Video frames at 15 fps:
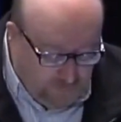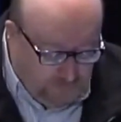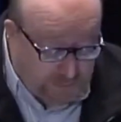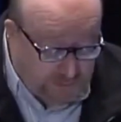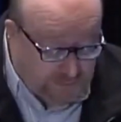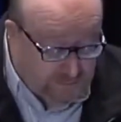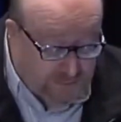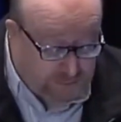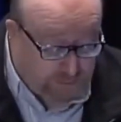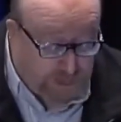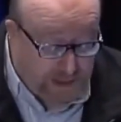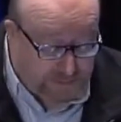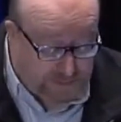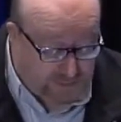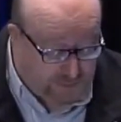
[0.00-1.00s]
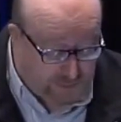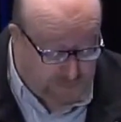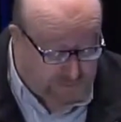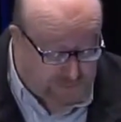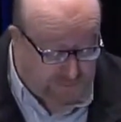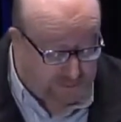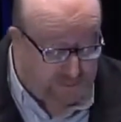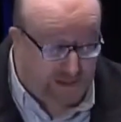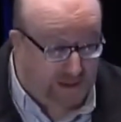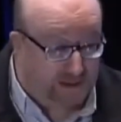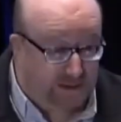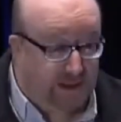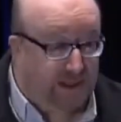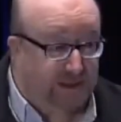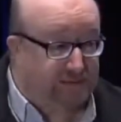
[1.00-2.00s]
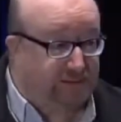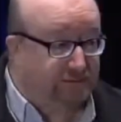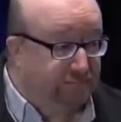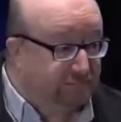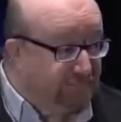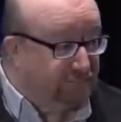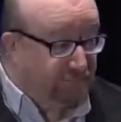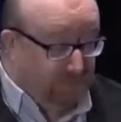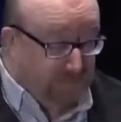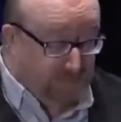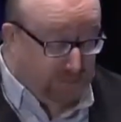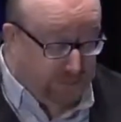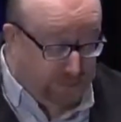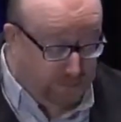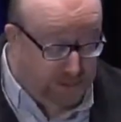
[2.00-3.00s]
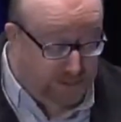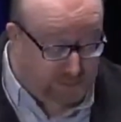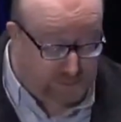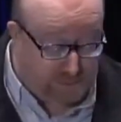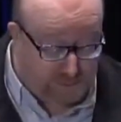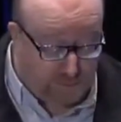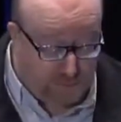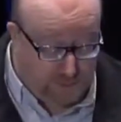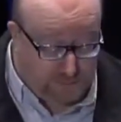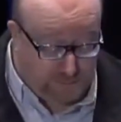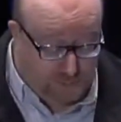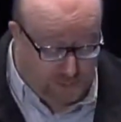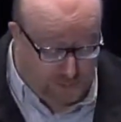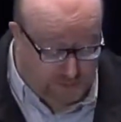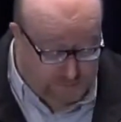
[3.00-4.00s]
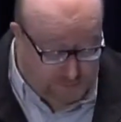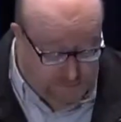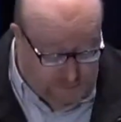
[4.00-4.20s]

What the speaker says: this passage, which as I said, it mentions the word of God.